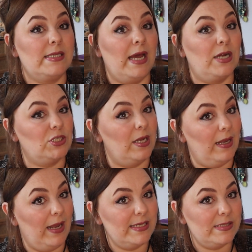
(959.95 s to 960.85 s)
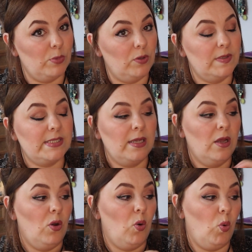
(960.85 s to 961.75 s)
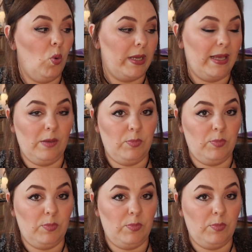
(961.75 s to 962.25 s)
/ last month's OK